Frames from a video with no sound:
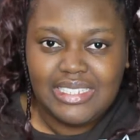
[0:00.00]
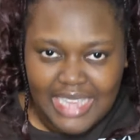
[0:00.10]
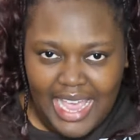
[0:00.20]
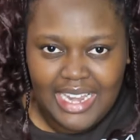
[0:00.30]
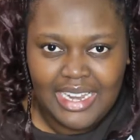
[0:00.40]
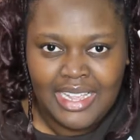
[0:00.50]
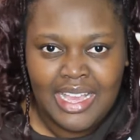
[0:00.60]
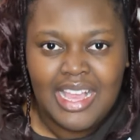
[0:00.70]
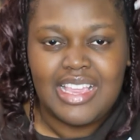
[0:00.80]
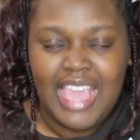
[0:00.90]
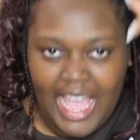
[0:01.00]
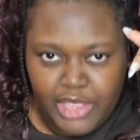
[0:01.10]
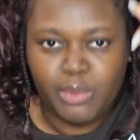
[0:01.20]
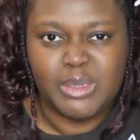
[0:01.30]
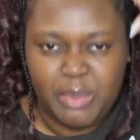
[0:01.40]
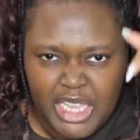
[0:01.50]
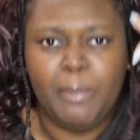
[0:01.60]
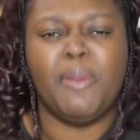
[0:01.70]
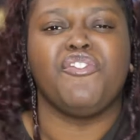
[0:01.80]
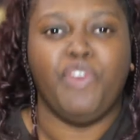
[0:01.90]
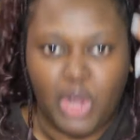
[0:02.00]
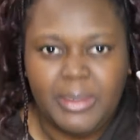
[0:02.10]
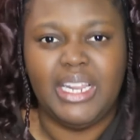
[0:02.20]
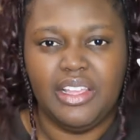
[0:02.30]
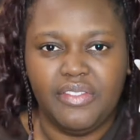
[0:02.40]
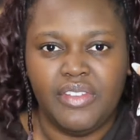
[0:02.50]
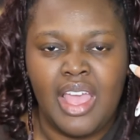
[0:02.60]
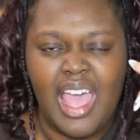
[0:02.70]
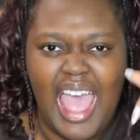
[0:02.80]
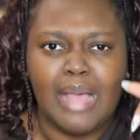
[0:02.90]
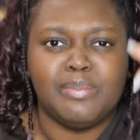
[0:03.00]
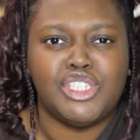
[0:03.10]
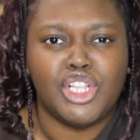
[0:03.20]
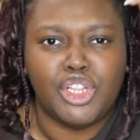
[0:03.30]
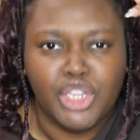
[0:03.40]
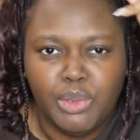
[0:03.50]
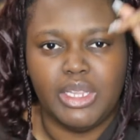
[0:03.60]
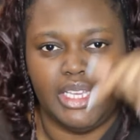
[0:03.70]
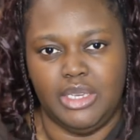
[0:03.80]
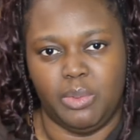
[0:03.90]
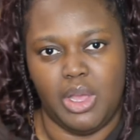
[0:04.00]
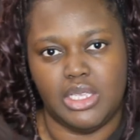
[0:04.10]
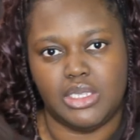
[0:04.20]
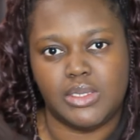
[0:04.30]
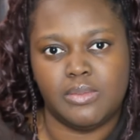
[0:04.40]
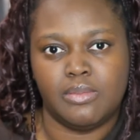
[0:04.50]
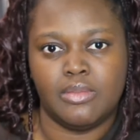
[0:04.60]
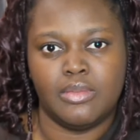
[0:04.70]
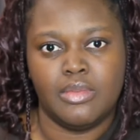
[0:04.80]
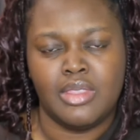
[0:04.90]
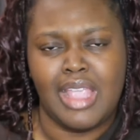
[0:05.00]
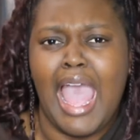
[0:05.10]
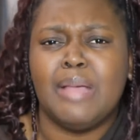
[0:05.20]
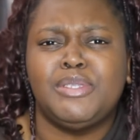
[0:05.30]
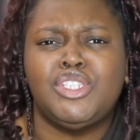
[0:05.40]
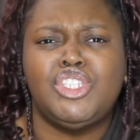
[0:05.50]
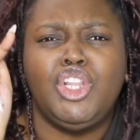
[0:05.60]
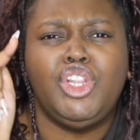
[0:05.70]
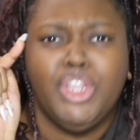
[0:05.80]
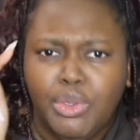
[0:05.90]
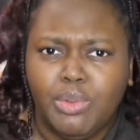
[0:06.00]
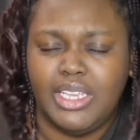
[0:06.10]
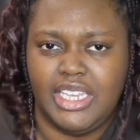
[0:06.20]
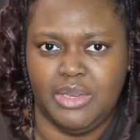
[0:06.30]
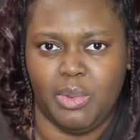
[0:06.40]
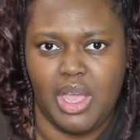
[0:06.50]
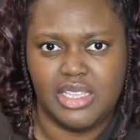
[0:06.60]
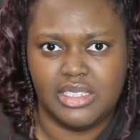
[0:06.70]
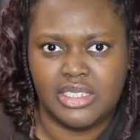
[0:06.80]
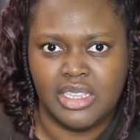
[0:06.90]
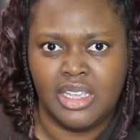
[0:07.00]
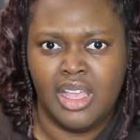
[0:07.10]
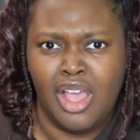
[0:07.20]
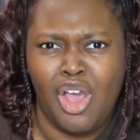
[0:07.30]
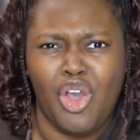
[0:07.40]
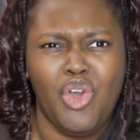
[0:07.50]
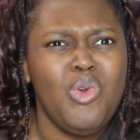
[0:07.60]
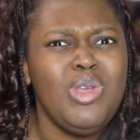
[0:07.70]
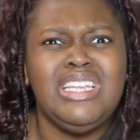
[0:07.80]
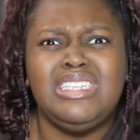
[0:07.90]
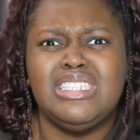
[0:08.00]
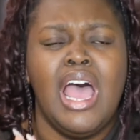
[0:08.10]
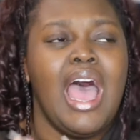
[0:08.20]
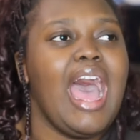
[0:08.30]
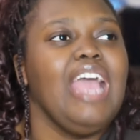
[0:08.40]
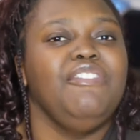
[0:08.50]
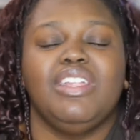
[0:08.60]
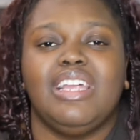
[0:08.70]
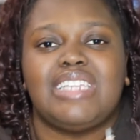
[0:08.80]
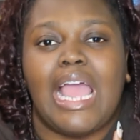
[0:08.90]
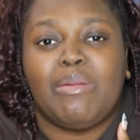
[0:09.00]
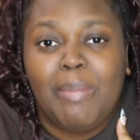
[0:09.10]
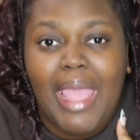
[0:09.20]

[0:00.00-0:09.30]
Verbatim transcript: said Kenneth was being performative, absolutely he was. Absolutely he was. Oh, he doesn't. I felt like Tyra